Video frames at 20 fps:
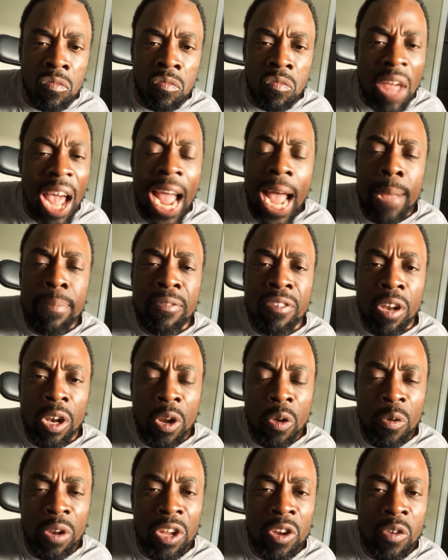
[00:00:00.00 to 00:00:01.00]

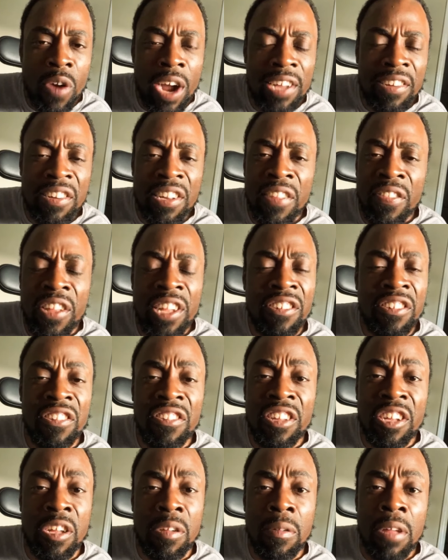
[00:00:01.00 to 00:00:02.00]
Absolutely. Christ said, This is
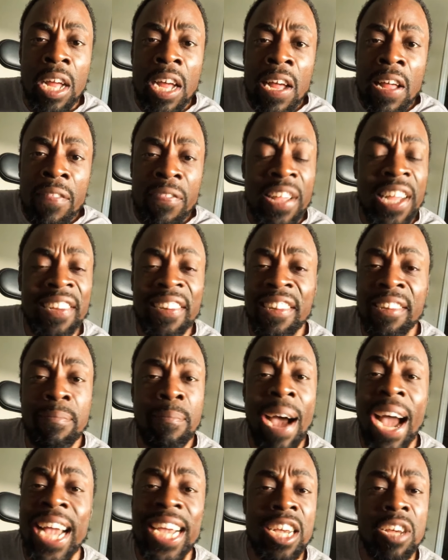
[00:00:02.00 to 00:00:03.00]
the this is
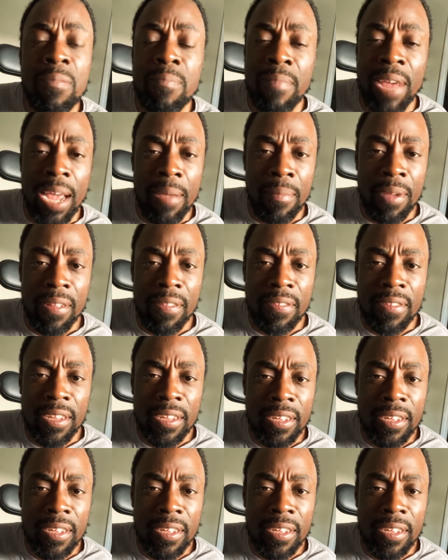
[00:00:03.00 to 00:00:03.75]
my commandment.